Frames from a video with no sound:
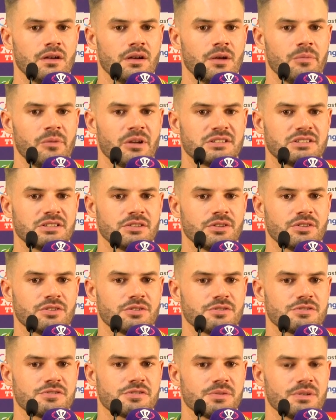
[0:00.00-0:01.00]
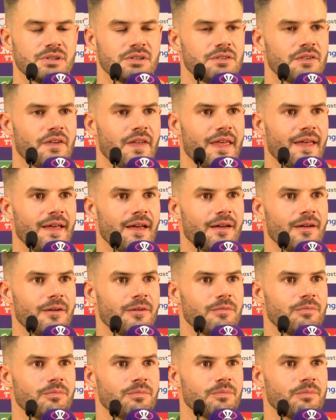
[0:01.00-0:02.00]
I'm actually not too sure.
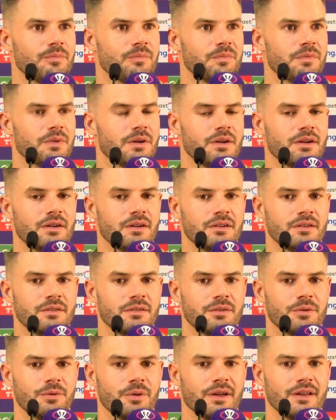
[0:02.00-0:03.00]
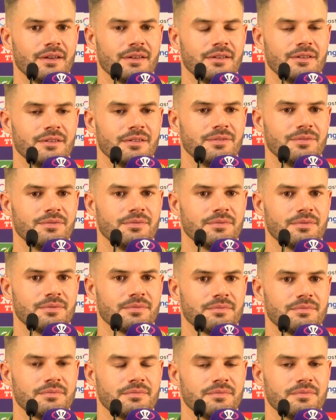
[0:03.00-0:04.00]
The way
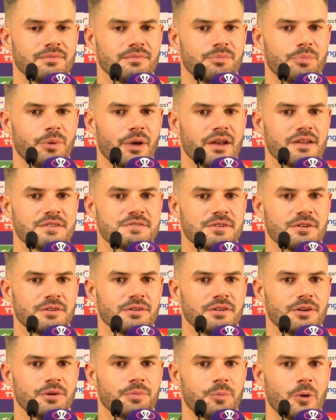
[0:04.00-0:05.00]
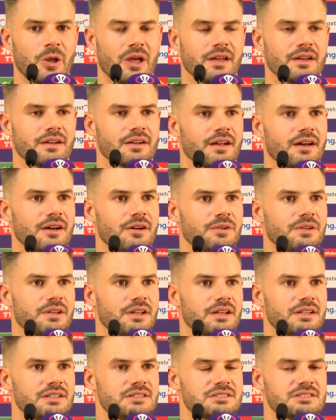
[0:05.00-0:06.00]
batters are playing
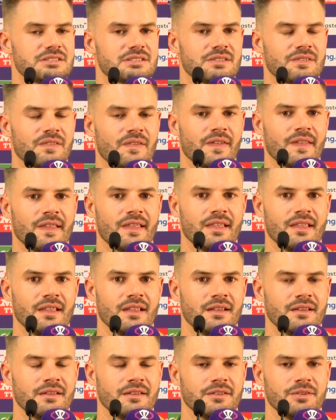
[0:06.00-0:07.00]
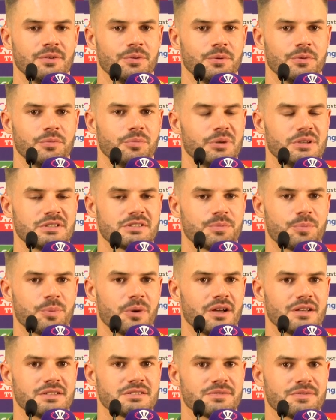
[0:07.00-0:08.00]
nowadays, you wouldn't be
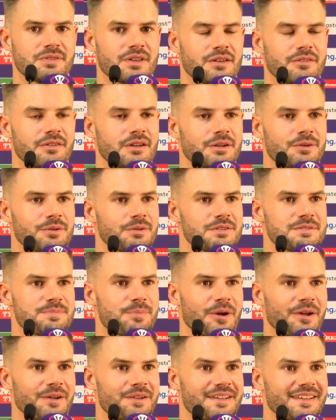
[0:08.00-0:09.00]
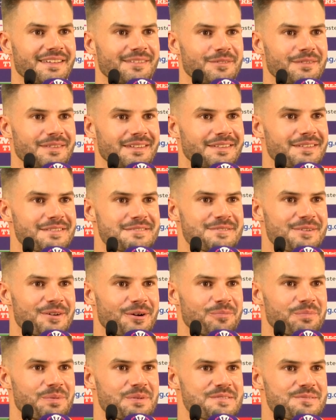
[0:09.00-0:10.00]
surprised if that record is broken in this
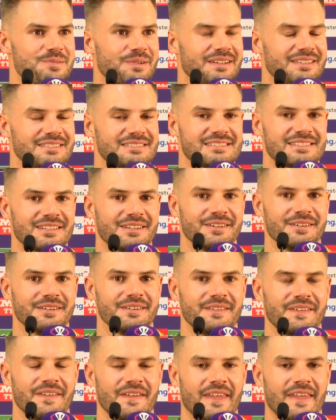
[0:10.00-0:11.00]
comp as well. So